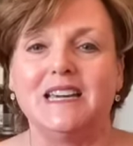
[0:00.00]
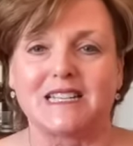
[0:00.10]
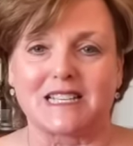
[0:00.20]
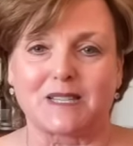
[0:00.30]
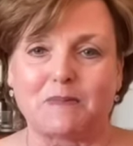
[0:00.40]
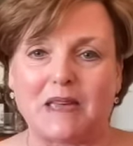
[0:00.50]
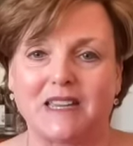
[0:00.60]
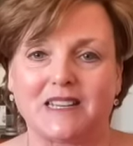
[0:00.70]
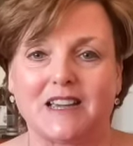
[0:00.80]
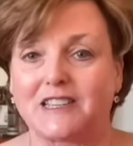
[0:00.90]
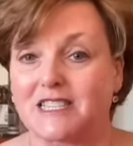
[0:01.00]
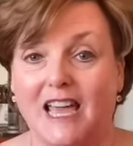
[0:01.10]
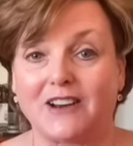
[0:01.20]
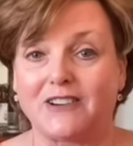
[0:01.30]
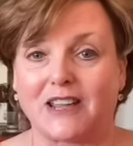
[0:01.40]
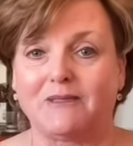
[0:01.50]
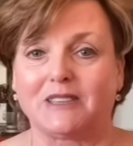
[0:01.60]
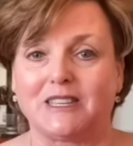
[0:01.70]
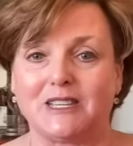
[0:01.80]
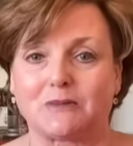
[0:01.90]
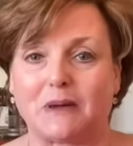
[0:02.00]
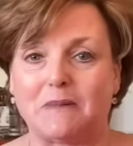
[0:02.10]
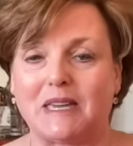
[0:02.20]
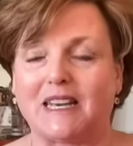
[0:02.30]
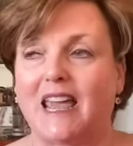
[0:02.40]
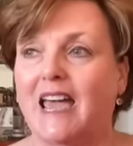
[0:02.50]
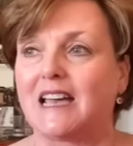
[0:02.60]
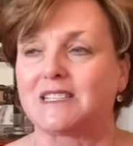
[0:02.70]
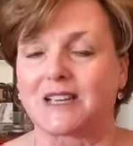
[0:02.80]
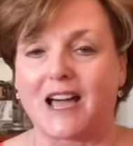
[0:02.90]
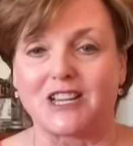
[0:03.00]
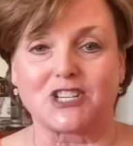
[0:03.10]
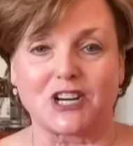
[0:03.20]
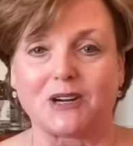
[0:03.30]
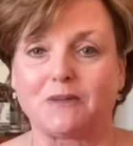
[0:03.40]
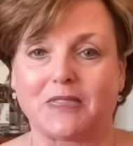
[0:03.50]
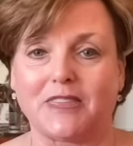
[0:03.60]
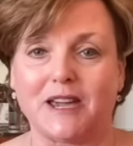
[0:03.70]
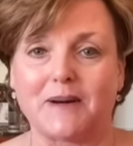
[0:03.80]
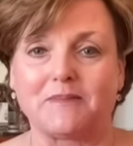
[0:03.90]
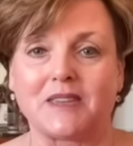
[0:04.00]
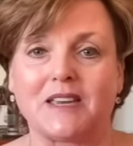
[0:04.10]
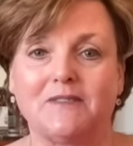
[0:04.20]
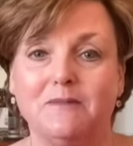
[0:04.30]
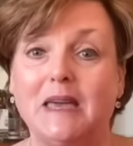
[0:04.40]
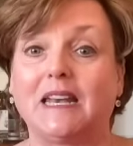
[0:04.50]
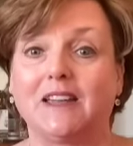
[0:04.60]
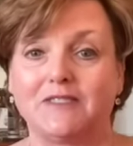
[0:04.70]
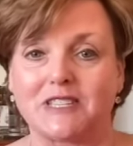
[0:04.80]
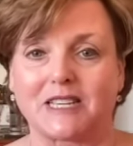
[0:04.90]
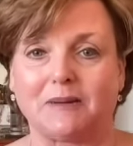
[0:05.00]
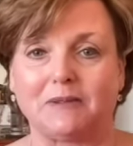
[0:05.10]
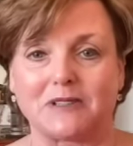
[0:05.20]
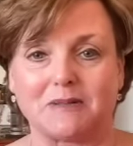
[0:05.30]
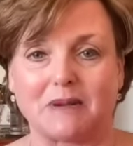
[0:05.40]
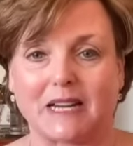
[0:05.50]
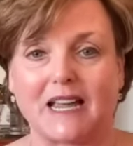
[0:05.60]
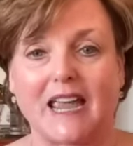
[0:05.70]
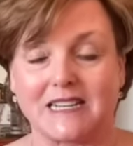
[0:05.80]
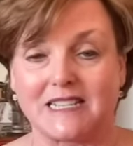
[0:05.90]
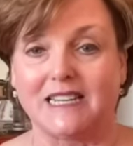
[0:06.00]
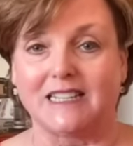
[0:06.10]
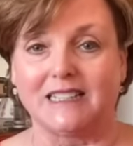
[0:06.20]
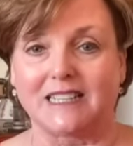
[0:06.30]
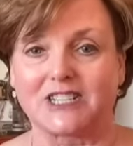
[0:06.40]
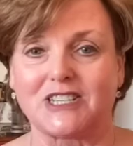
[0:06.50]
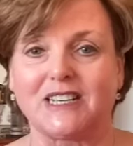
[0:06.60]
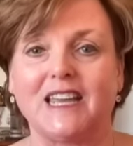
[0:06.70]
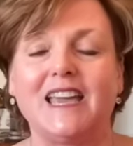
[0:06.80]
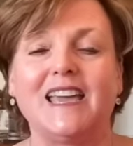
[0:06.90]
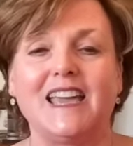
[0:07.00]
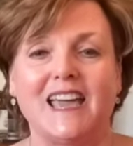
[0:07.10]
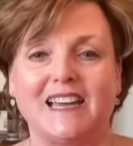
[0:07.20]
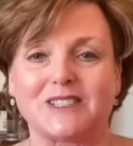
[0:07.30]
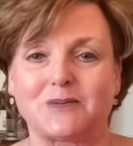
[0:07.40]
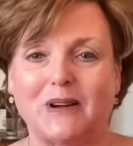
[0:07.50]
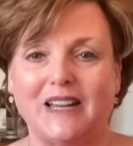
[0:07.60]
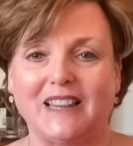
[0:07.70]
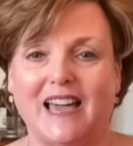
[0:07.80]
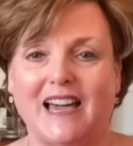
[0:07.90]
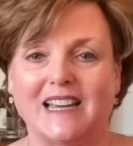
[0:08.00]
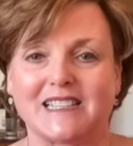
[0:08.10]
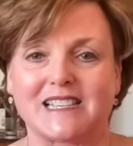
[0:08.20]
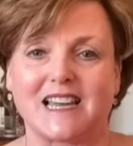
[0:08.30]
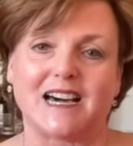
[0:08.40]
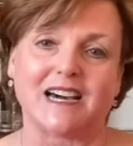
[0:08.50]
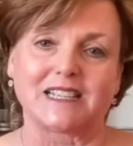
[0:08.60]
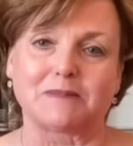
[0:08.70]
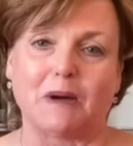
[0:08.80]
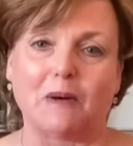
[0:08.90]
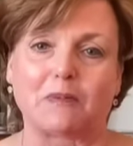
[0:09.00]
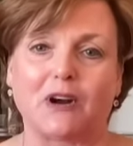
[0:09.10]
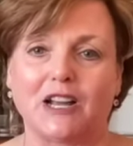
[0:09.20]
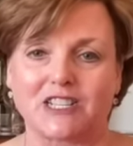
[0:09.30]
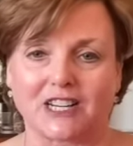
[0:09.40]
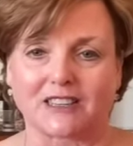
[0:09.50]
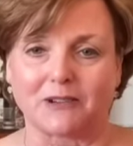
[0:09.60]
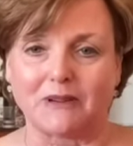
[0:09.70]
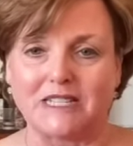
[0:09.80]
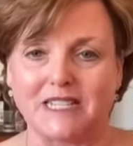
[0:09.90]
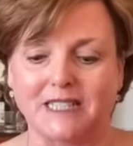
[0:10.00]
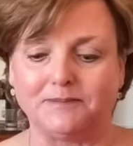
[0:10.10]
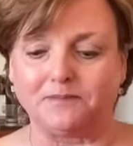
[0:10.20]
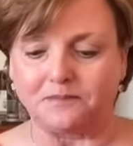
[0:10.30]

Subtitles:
to spend a Saturday with these women as I shared with them many of the samplers in my antique collection, as well as a small project that we did.